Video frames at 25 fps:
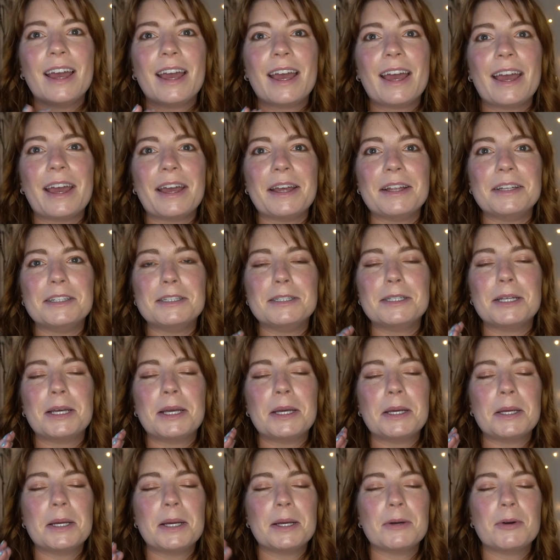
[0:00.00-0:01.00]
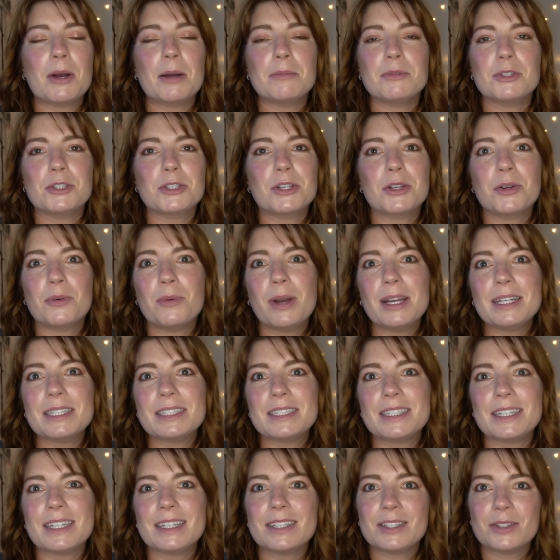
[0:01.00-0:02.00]
and I'm just going to
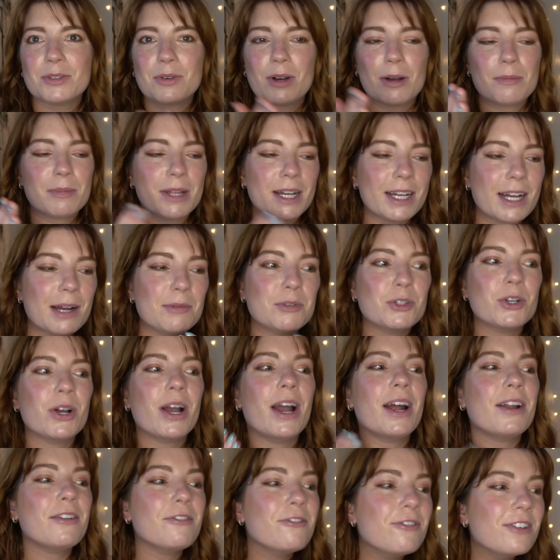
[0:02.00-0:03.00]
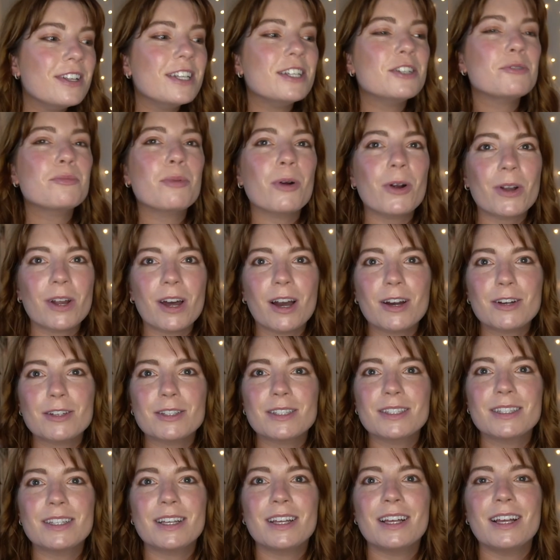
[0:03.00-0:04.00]
waste it. So I'm like, I'm trying to finish
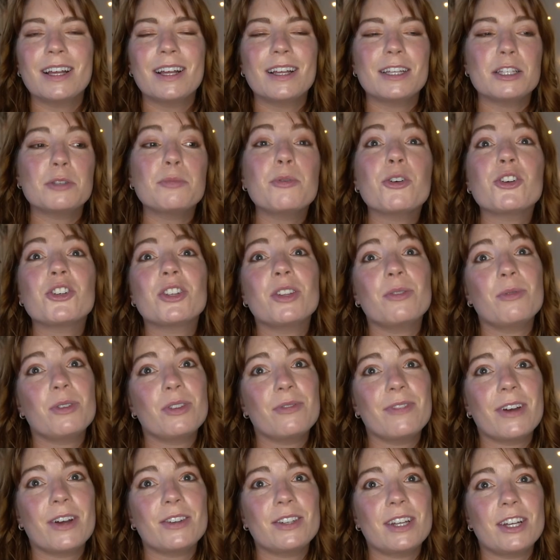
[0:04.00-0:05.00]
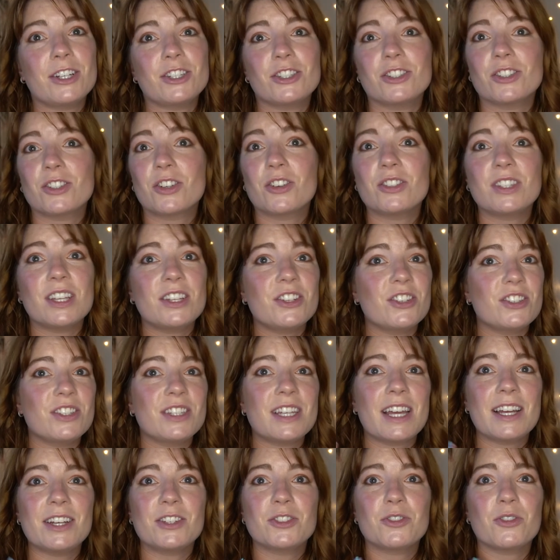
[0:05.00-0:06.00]
products, especially with foundations, because they just
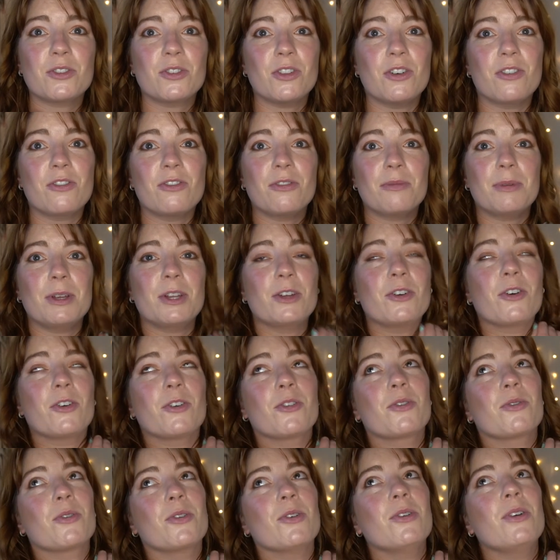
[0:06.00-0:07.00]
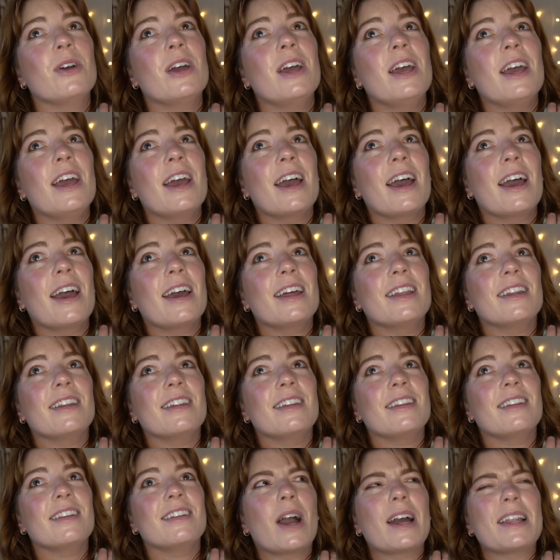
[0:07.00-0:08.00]
take so long for me to go through,
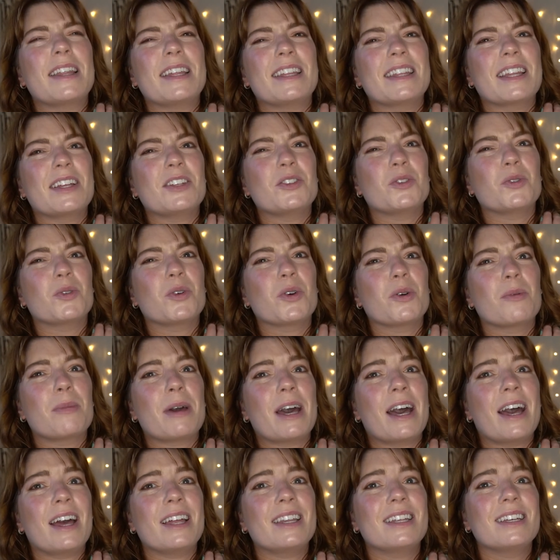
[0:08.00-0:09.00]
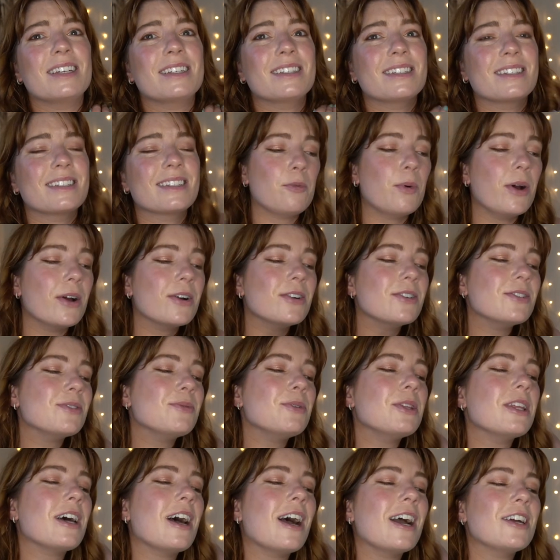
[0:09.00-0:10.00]
and I think they do go bad. Whereas
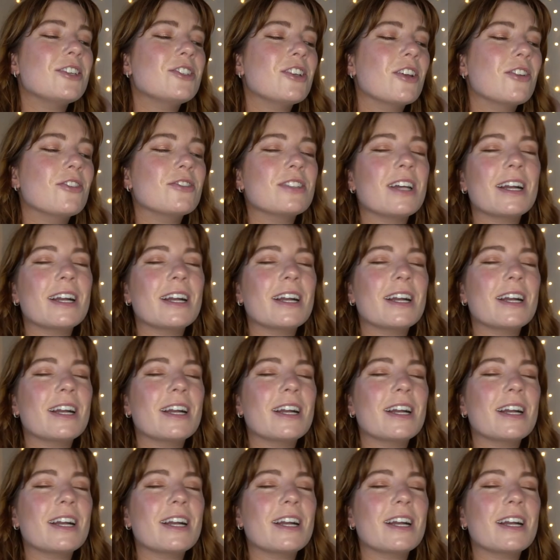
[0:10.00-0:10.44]
with eyeshadows,